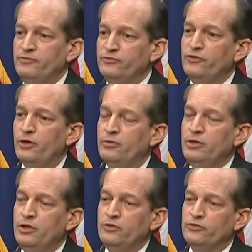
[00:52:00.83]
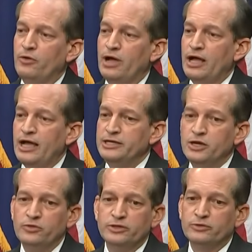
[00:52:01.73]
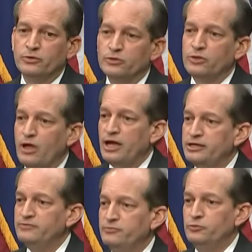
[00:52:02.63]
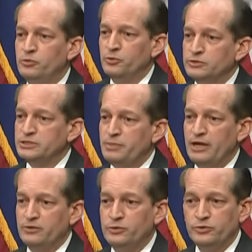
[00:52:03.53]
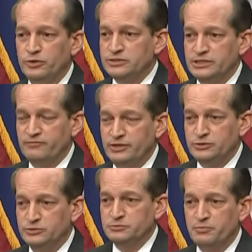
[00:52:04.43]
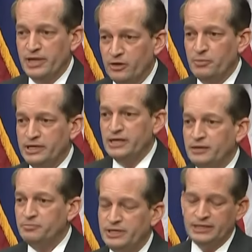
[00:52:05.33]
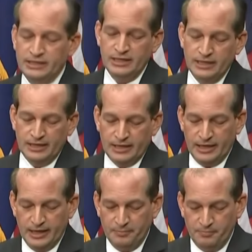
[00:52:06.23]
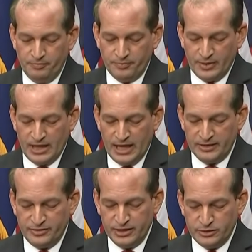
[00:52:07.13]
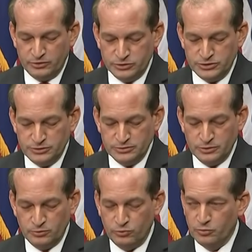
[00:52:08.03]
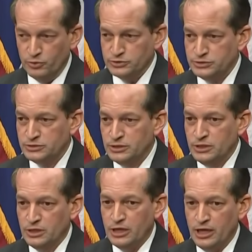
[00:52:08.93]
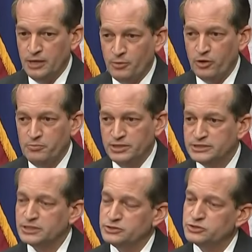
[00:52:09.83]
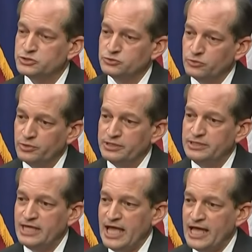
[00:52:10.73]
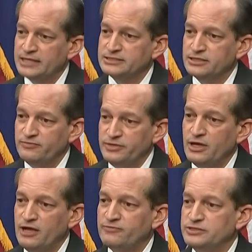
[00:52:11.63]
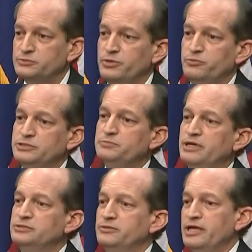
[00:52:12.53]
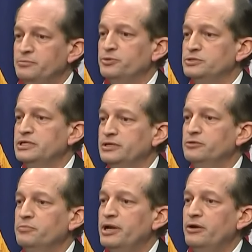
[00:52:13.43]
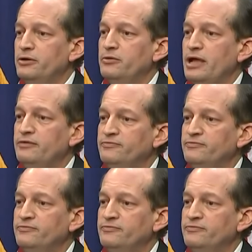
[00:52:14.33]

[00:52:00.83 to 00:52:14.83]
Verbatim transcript: And so I know that there are a lot of rumors about who those individuals may or may not be. I think those rumors are misconstruing the acts of the office with respect to that particular paragraph.